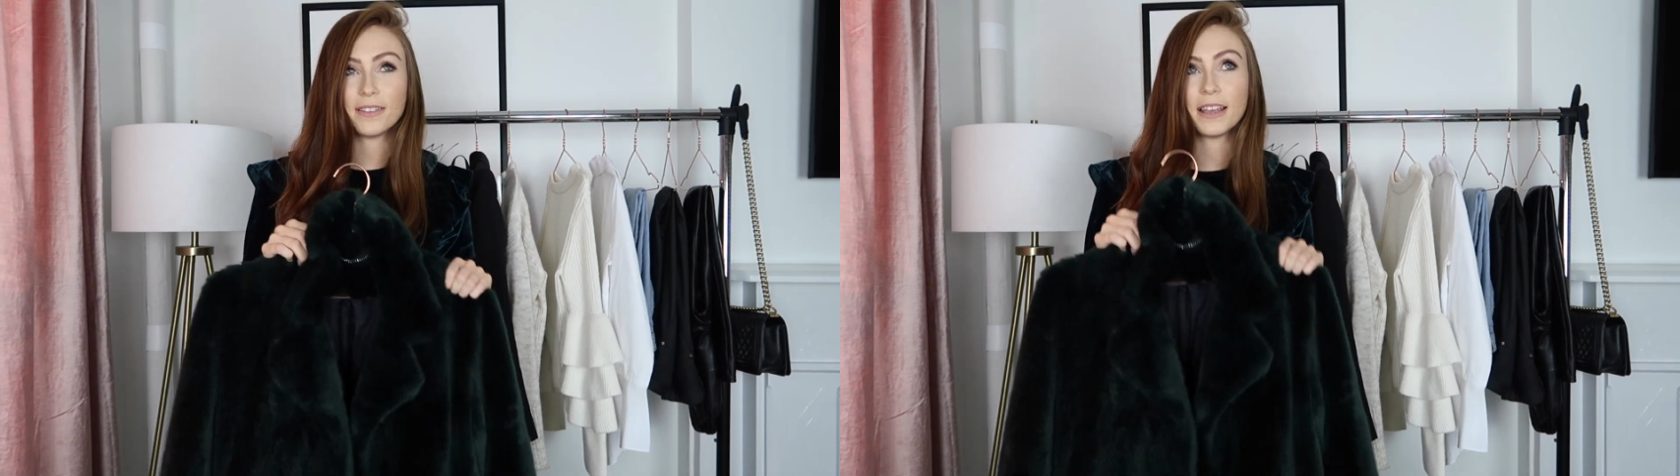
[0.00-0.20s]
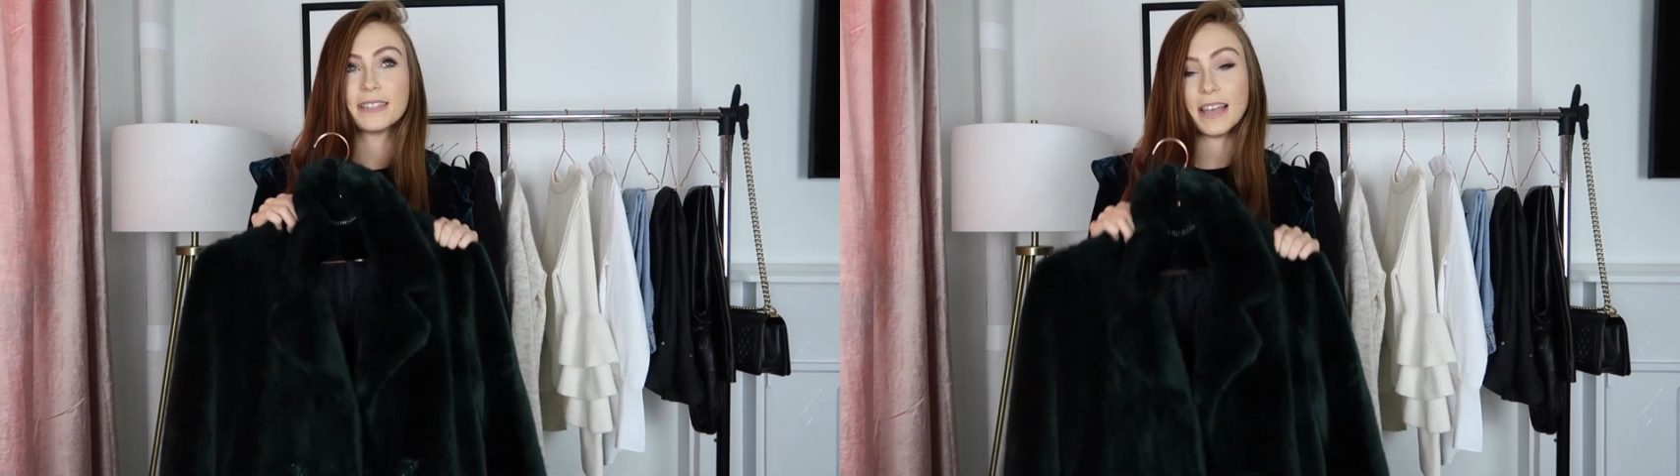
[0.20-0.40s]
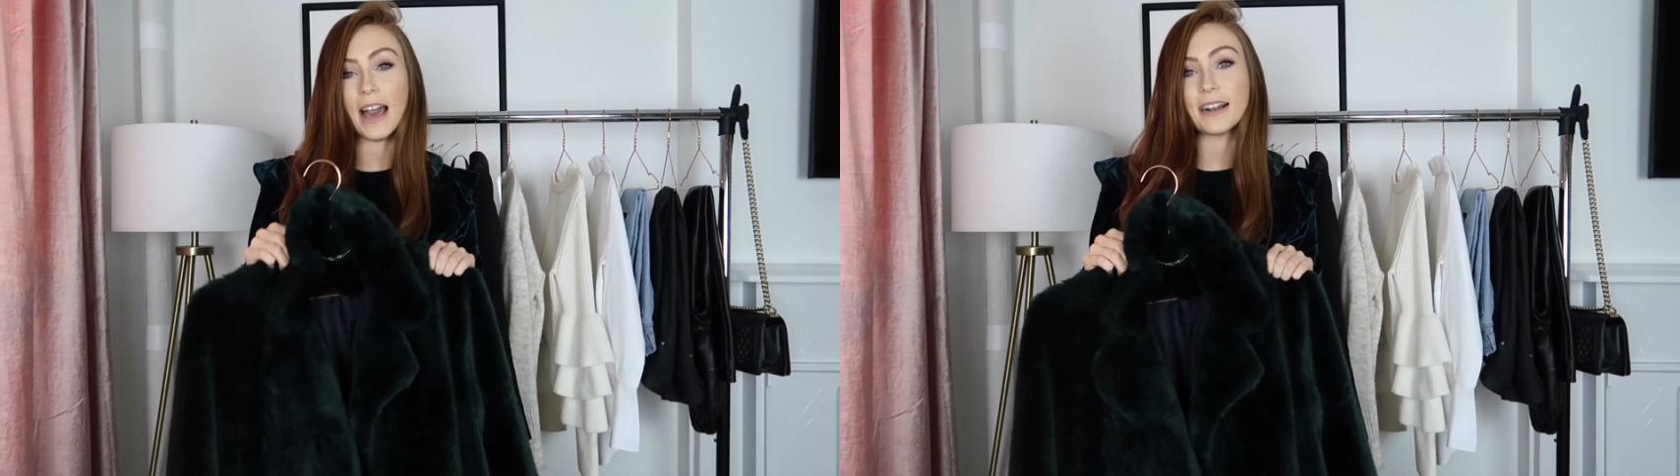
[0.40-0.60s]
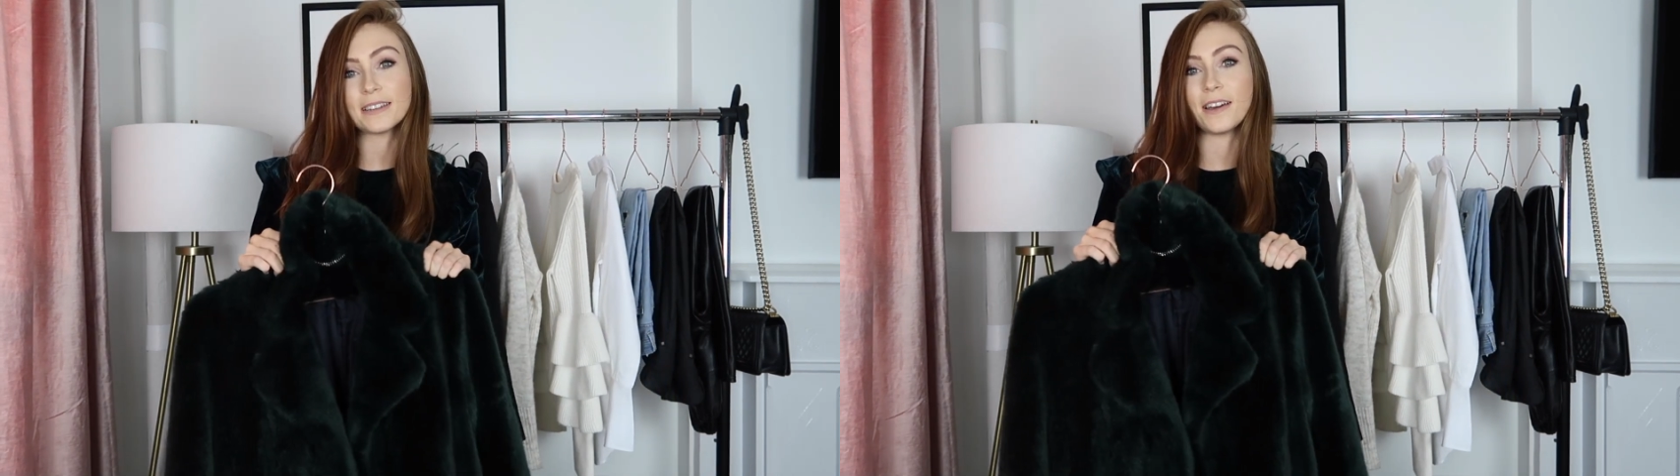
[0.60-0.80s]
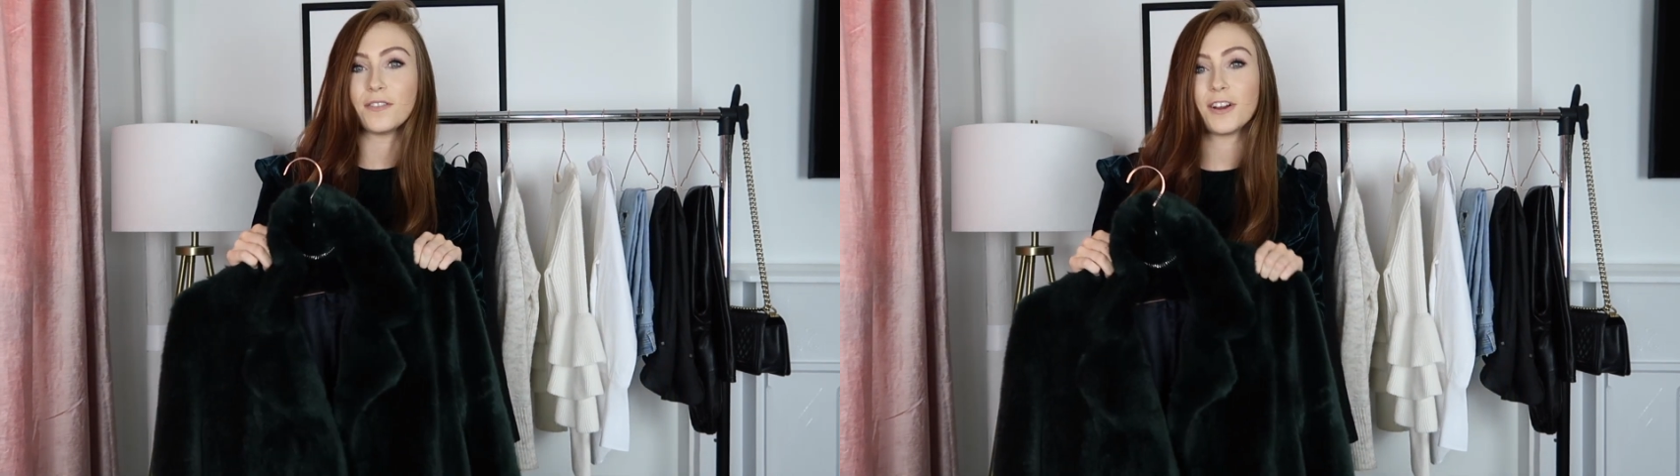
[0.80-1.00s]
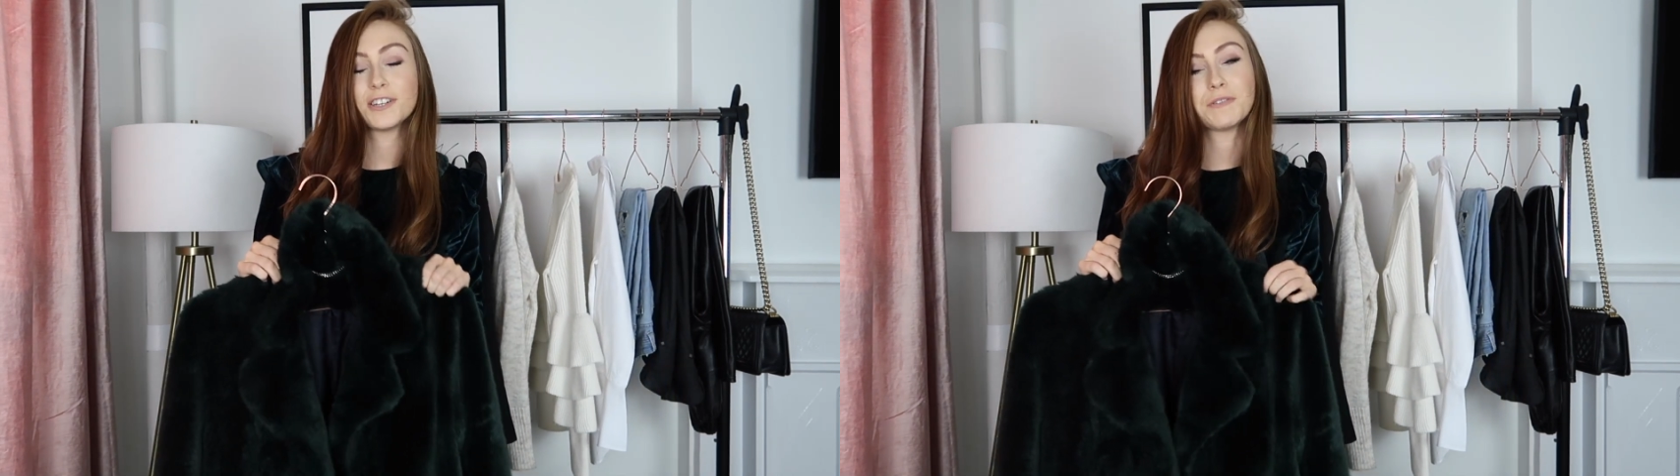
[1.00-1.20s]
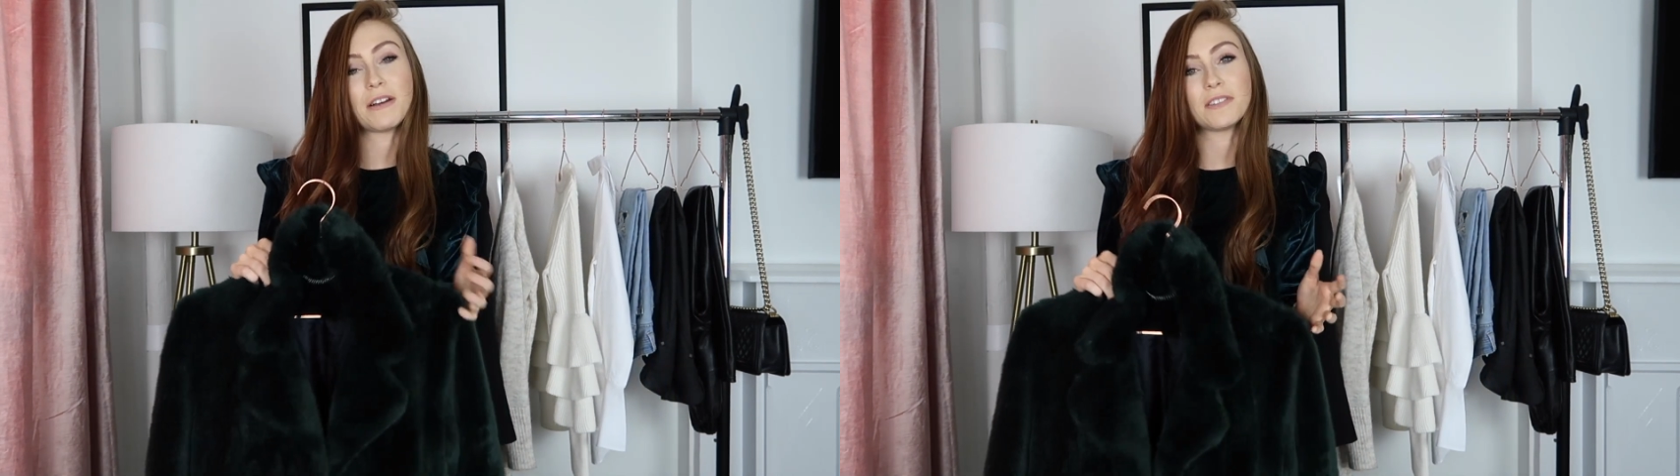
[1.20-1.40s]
the exact kind of version of